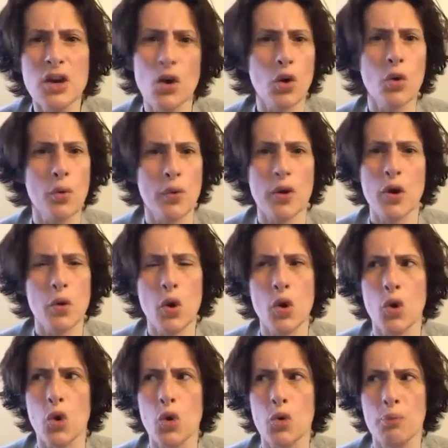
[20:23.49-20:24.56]

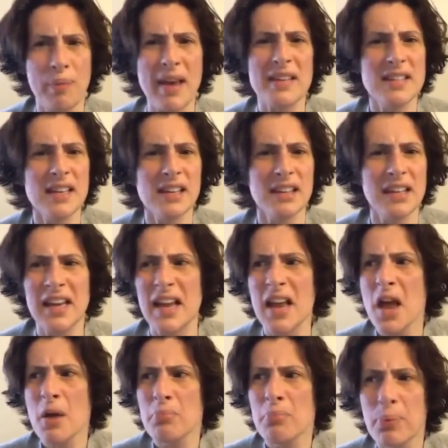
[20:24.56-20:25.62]
who basically
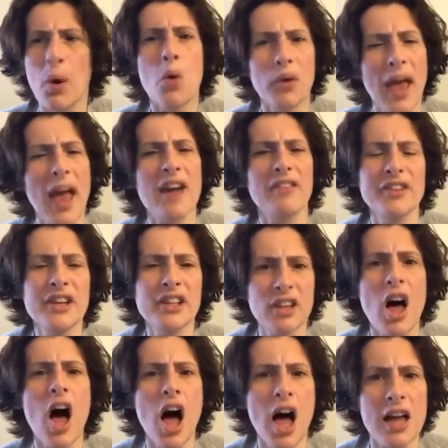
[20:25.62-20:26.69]
broke every
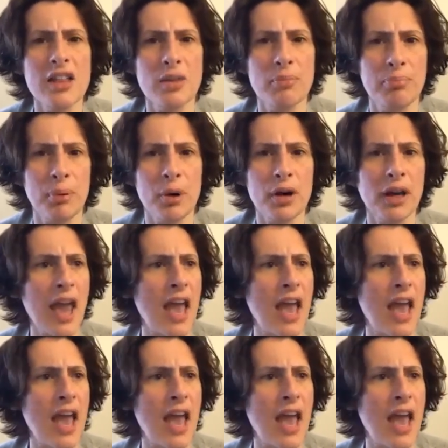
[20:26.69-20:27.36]
law in the book,